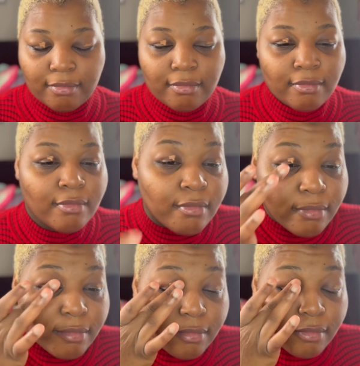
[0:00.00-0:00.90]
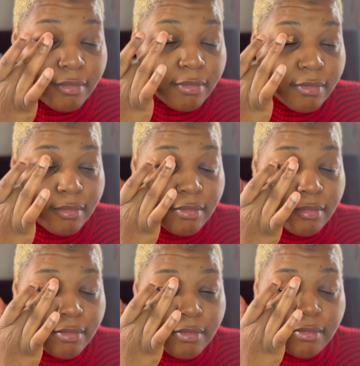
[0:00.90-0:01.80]

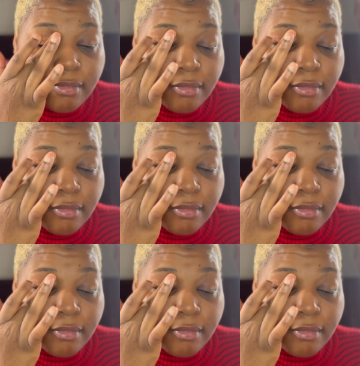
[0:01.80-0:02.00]
Nothing is said.